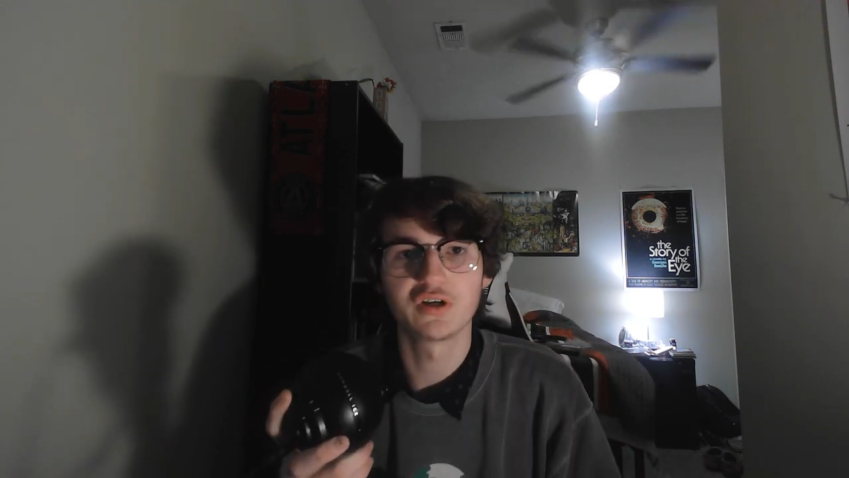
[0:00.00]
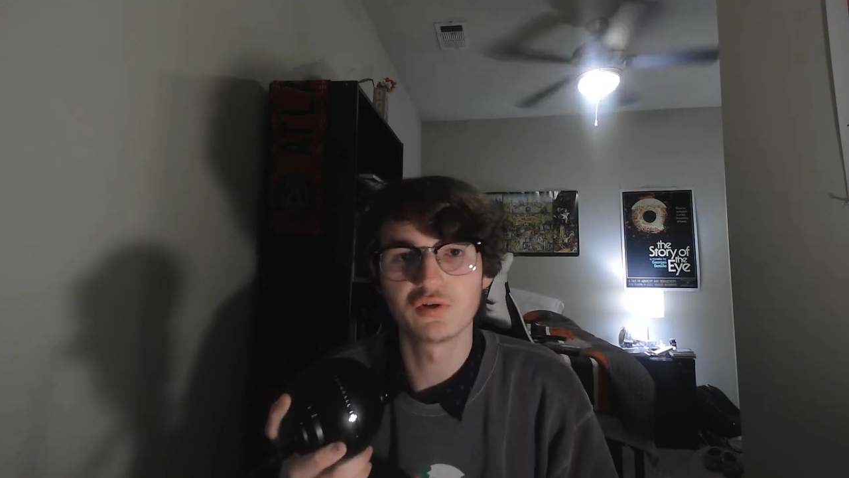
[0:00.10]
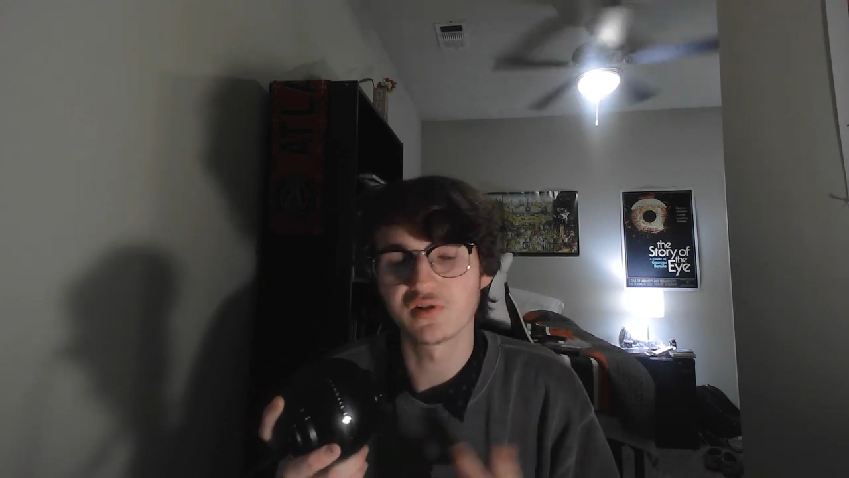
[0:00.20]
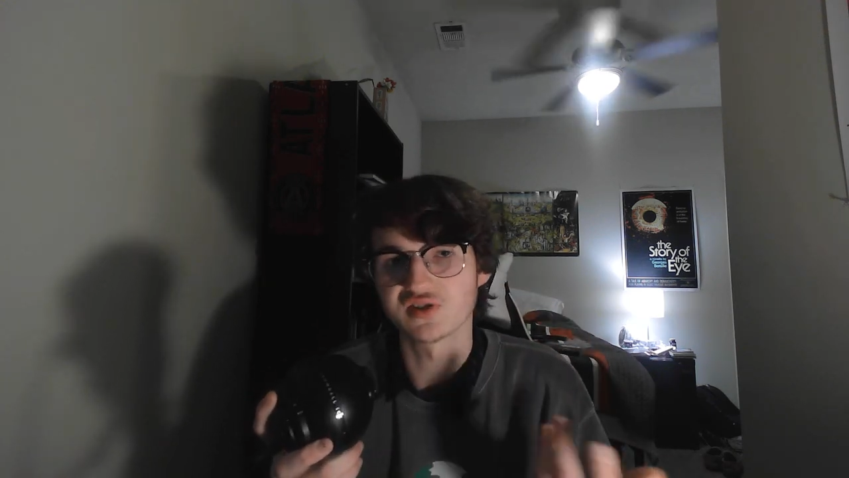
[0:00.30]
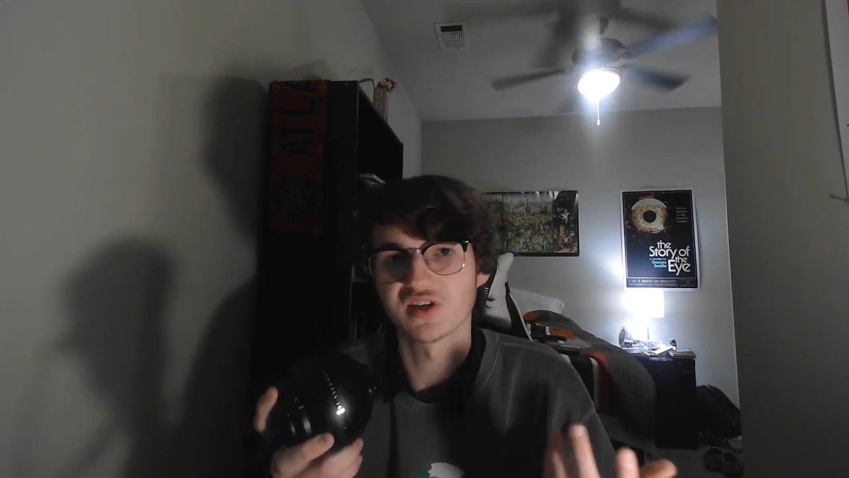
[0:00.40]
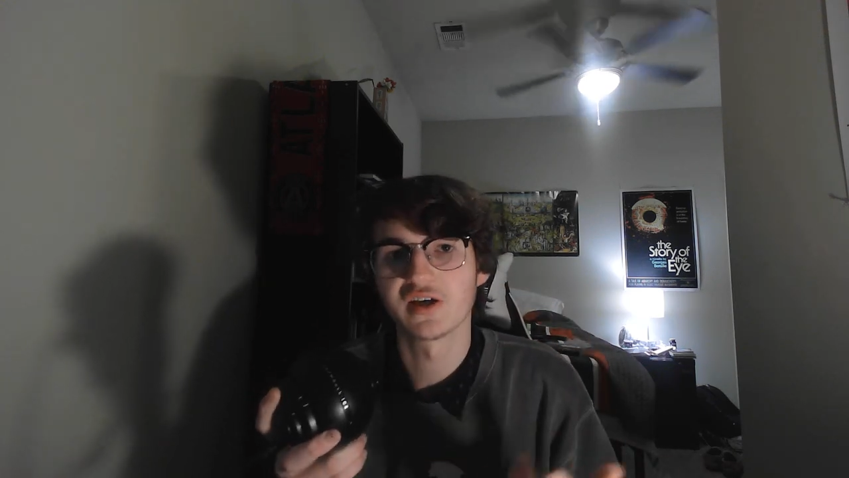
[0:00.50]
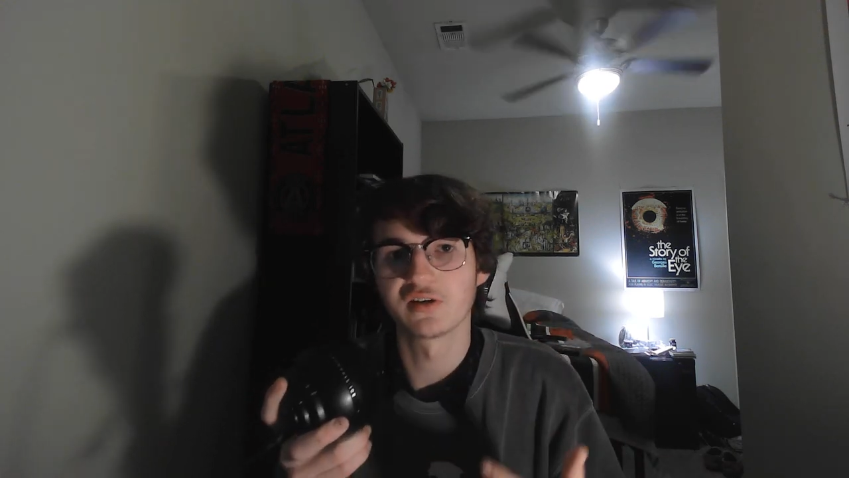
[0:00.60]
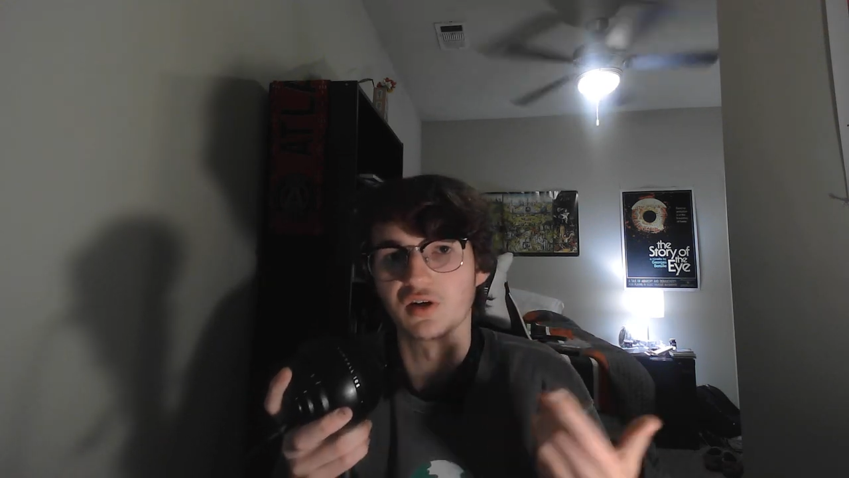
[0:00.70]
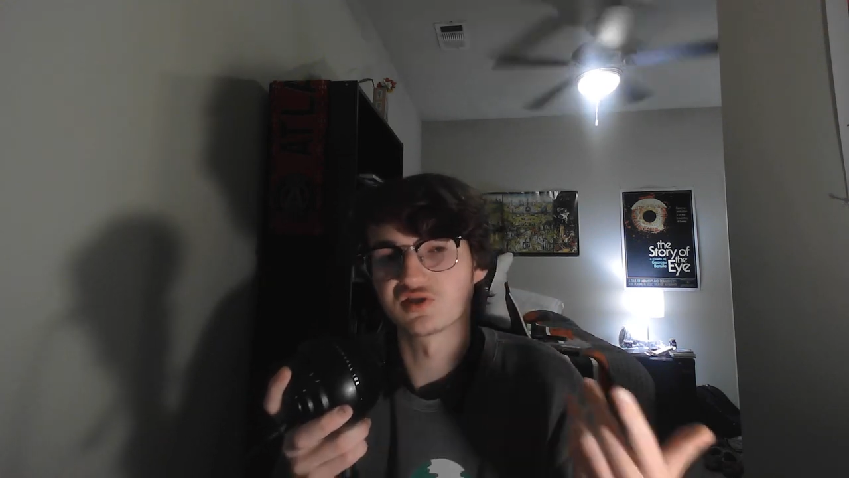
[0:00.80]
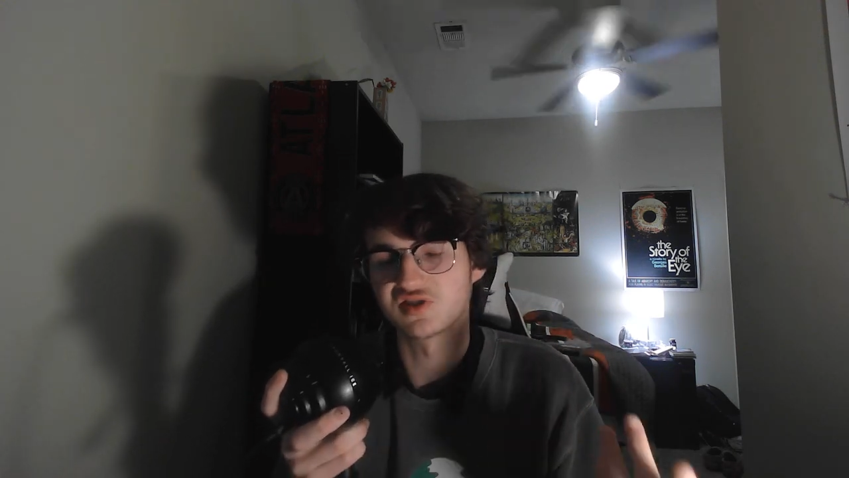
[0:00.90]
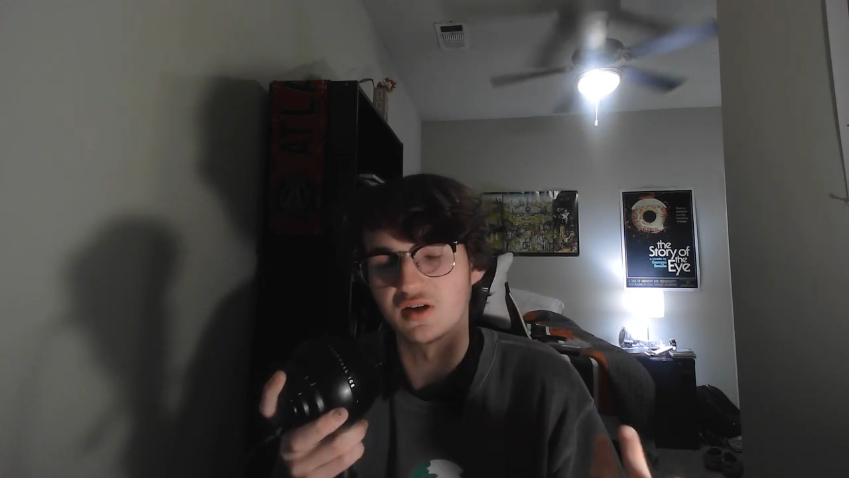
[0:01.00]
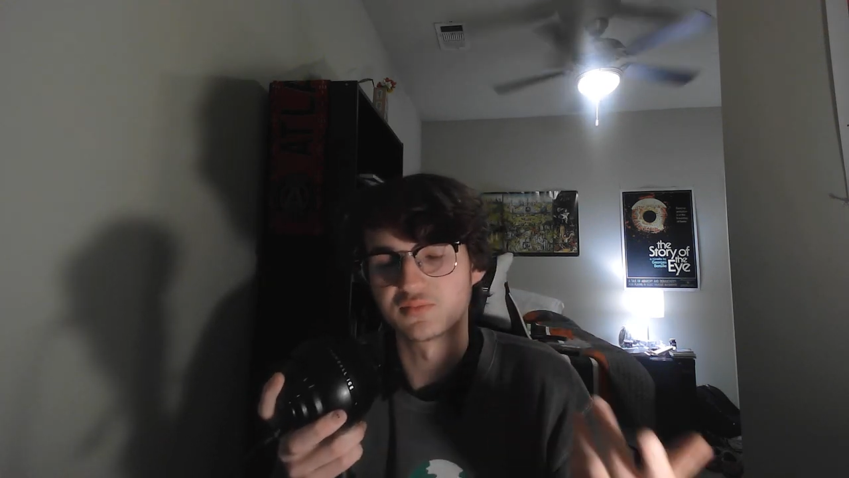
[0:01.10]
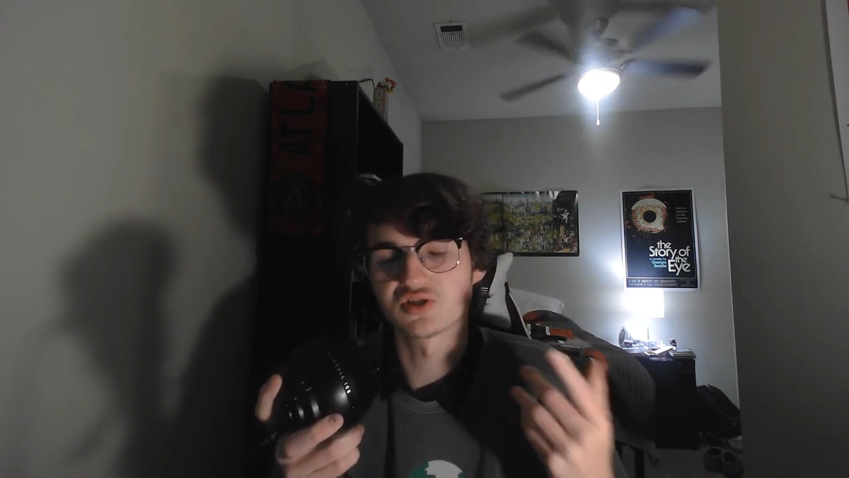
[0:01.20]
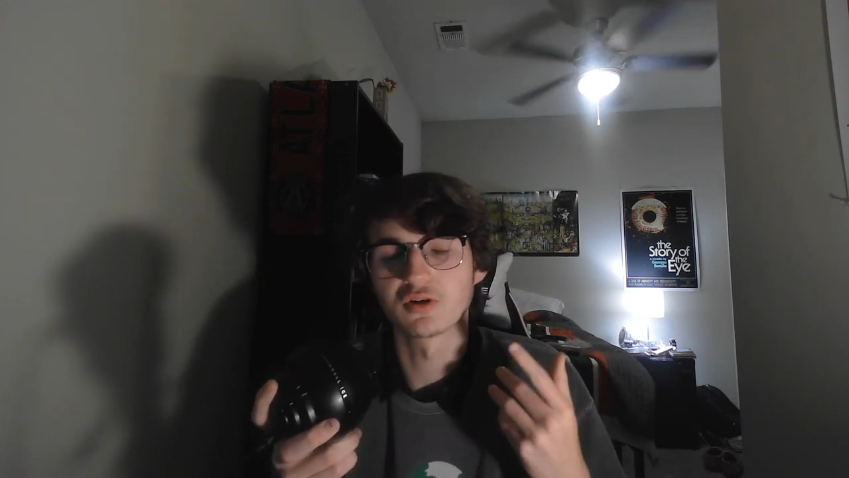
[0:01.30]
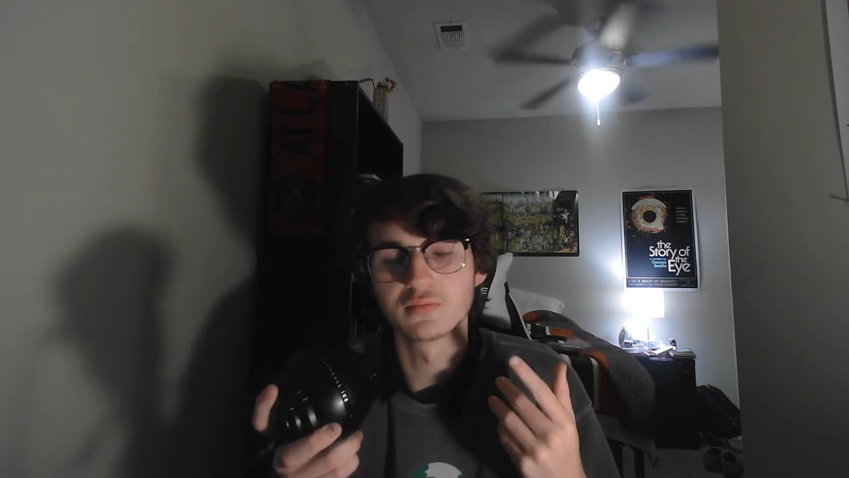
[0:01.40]
you can say in
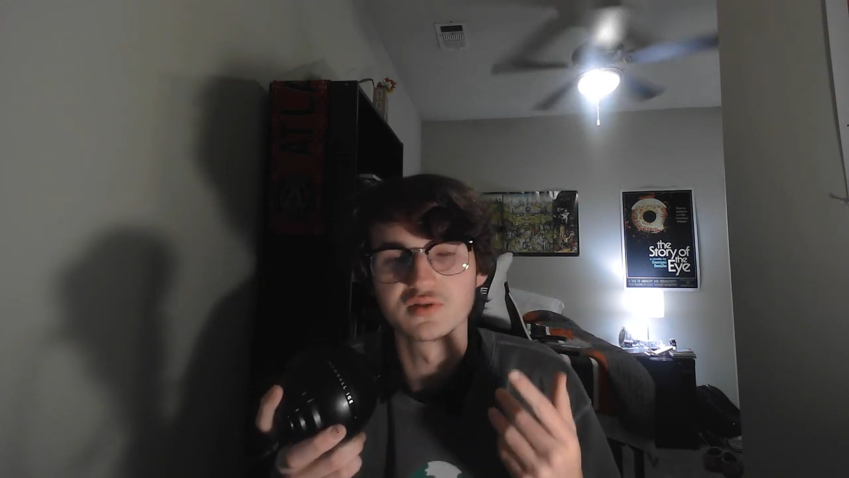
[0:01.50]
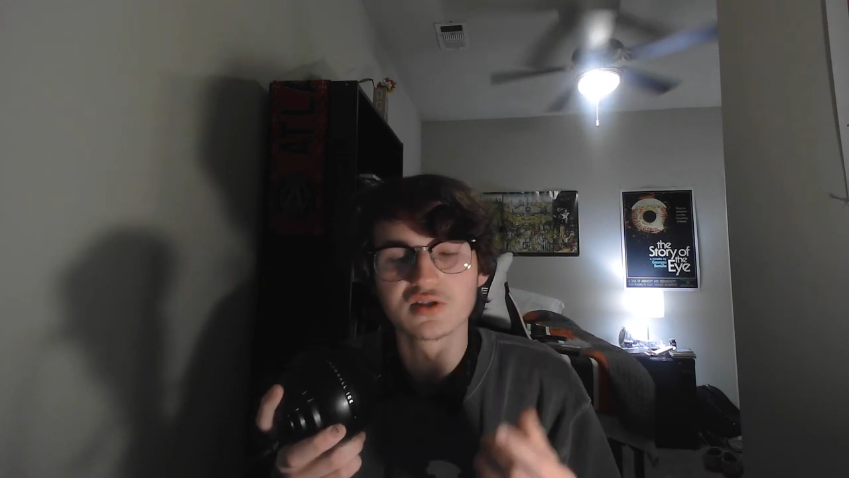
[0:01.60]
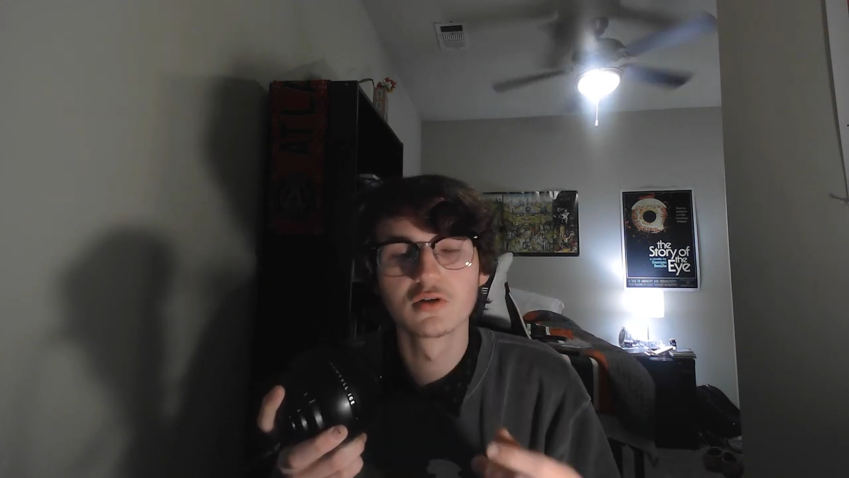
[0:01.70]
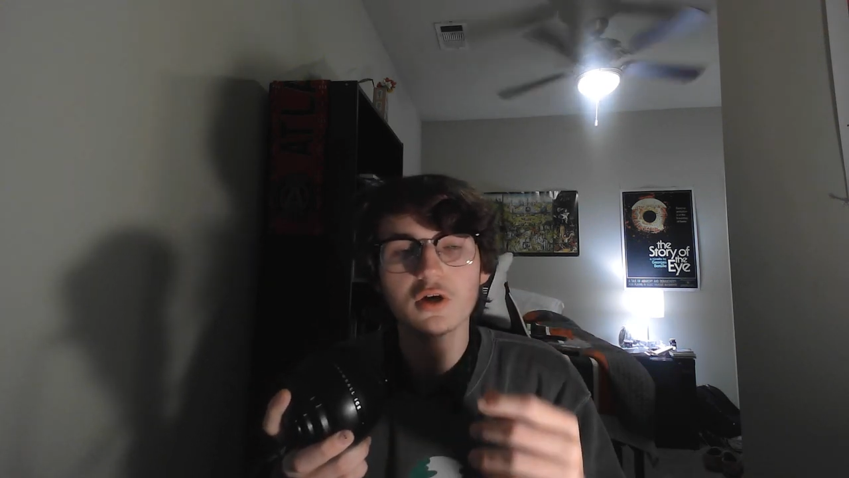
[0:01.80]
Anselm's terms,